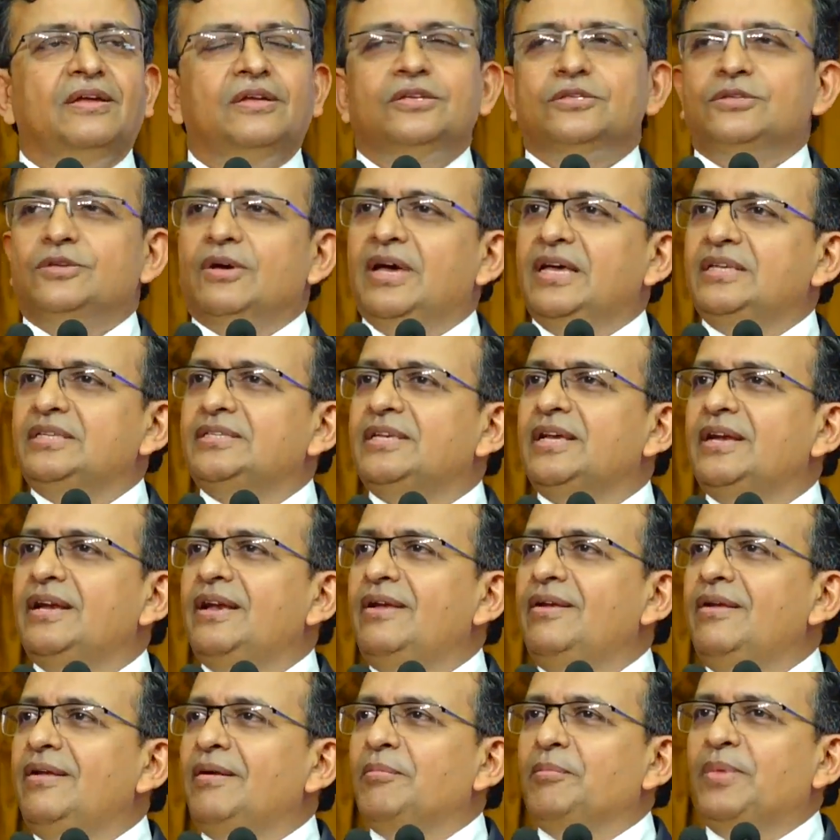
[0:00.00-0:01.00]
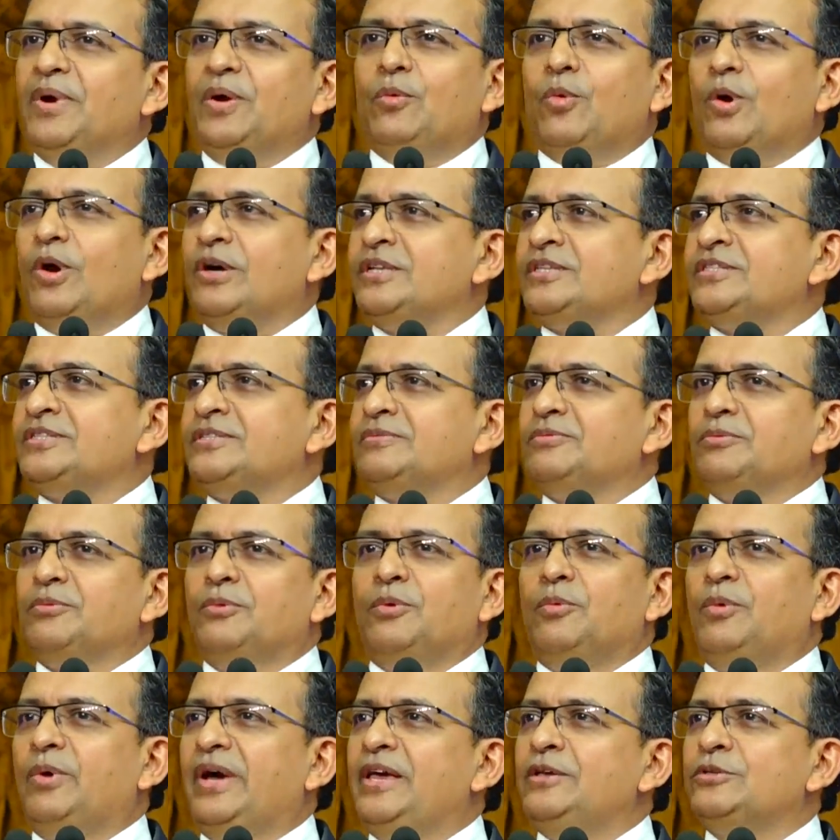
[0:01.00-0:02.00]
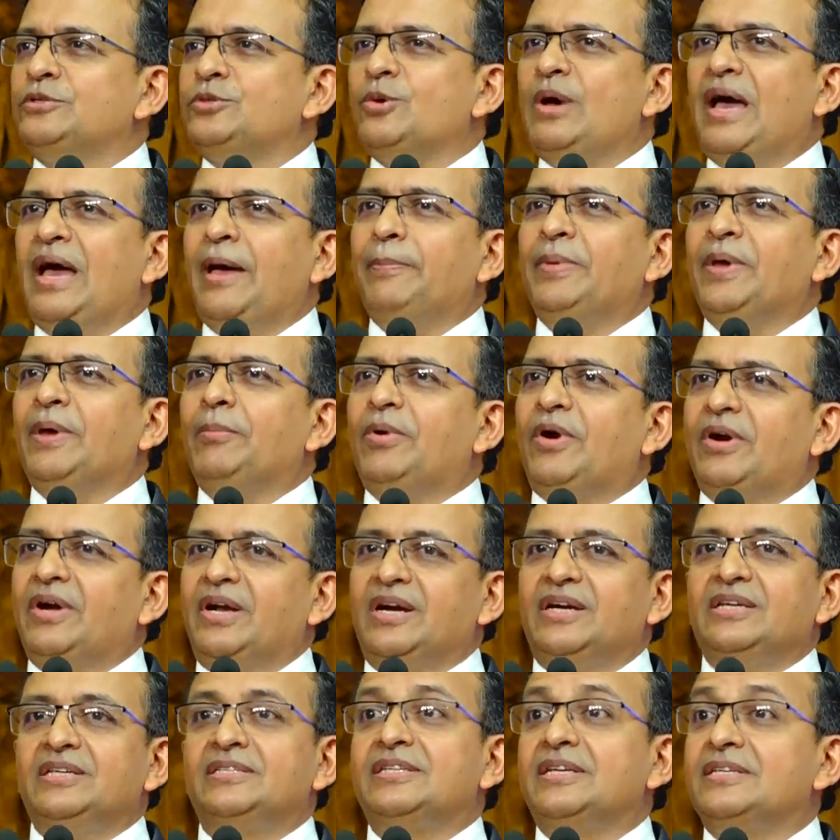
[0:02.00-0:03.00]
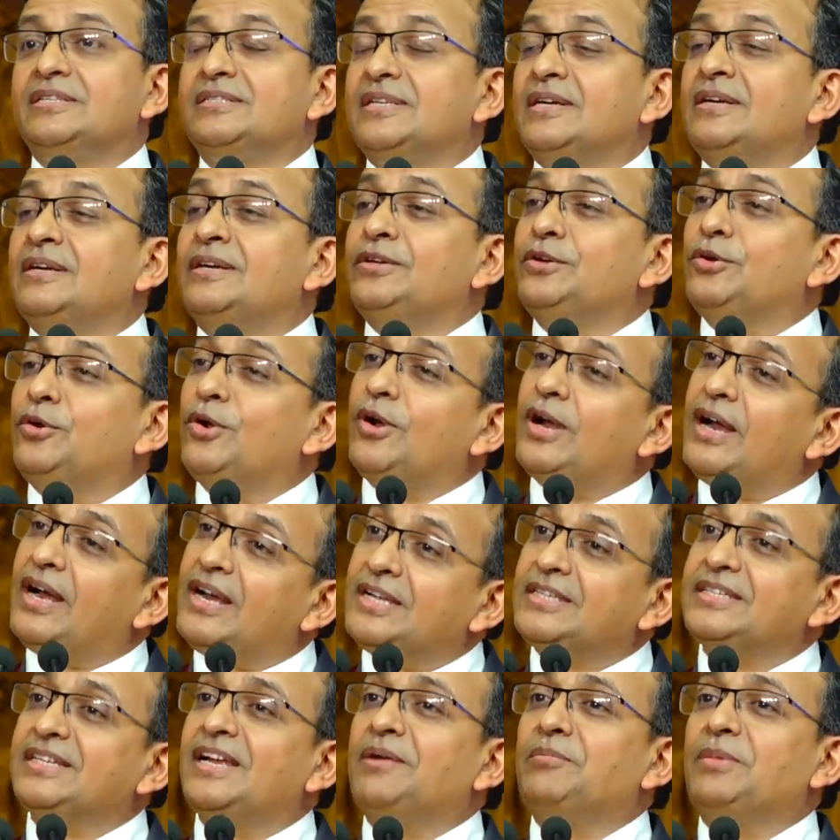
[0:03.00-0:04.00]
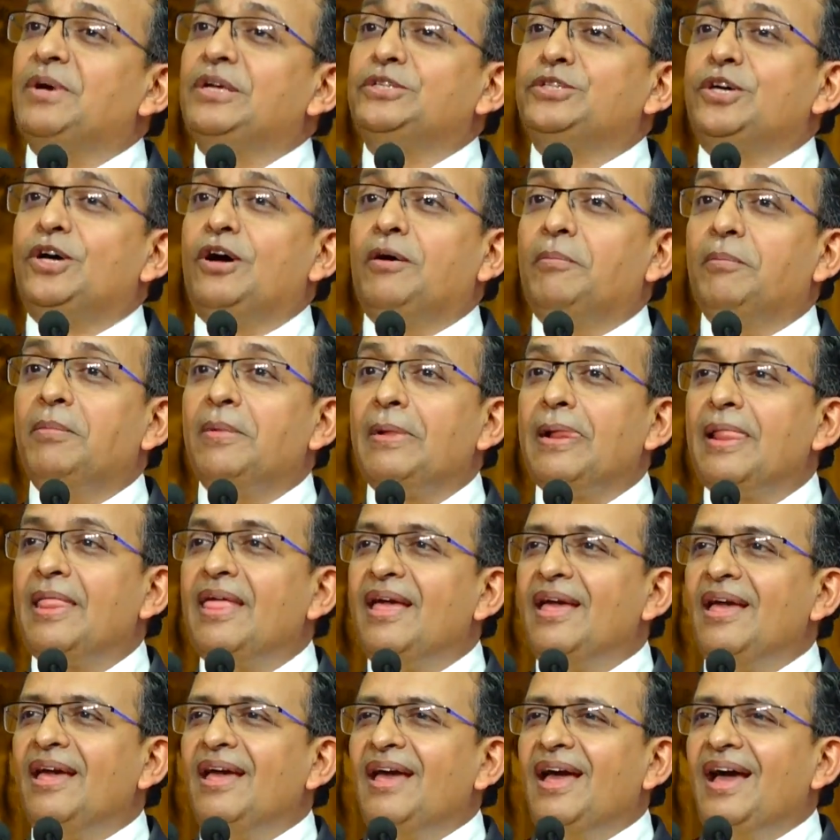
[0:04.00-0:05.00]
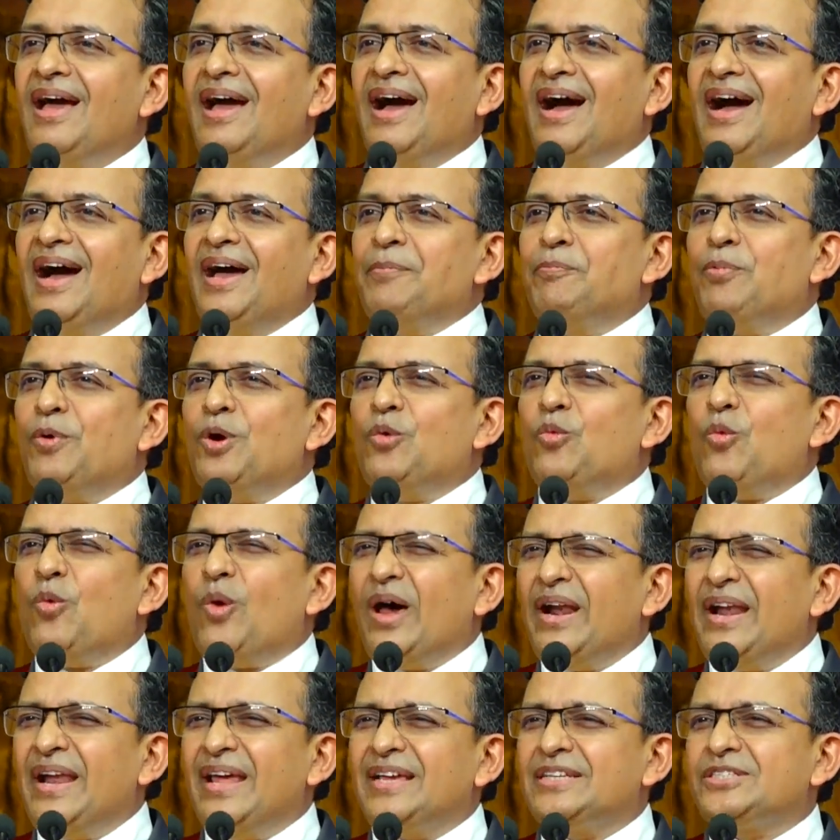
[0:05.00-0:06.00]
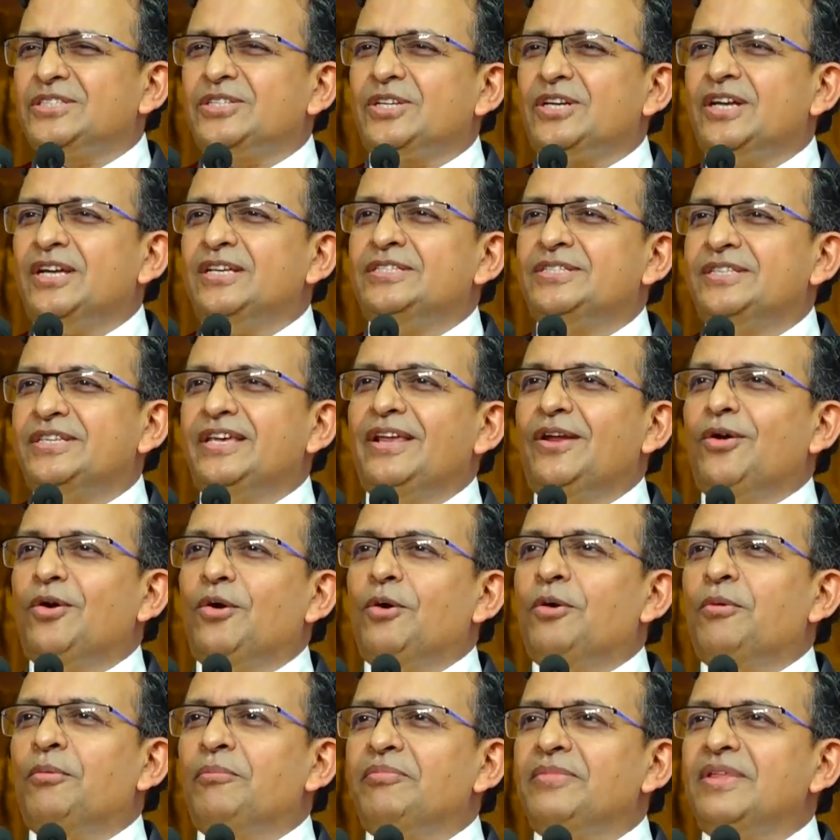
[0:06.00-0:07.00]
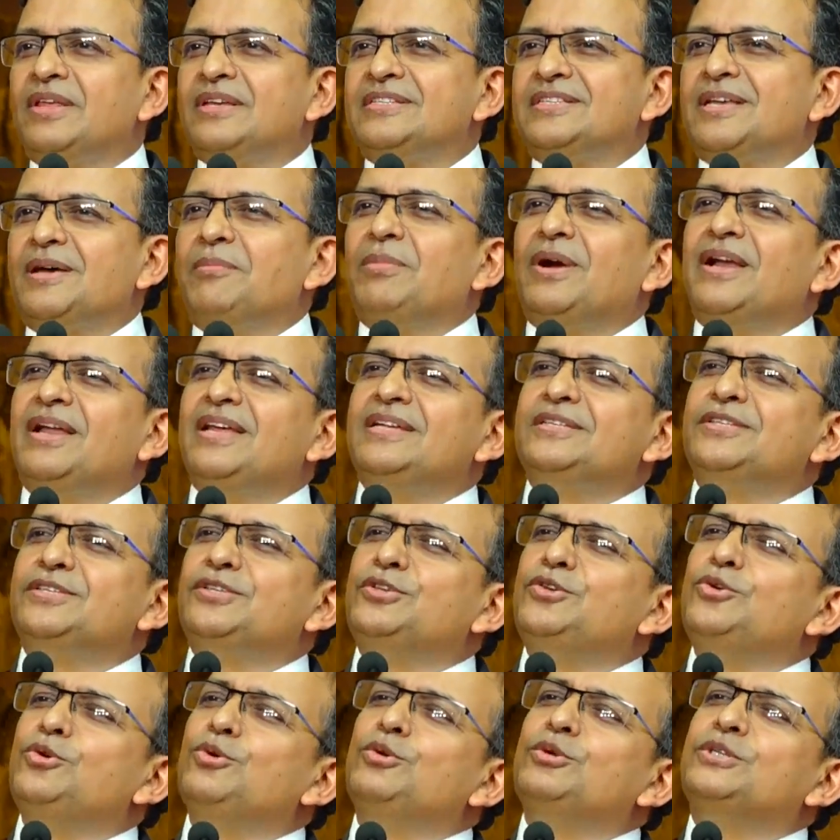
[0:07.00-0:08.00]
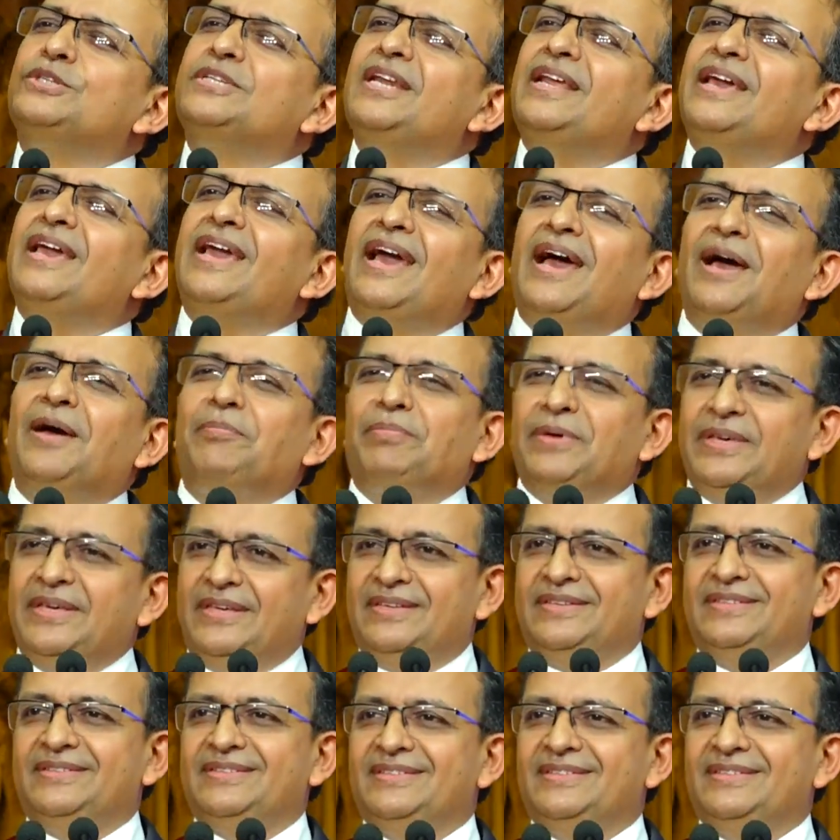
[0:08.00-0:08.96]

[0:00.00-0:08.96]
So I said, but why are you so happy about it? He says, sir, you don't understand my job. I put 1 extra zero, somebody is hugely happy.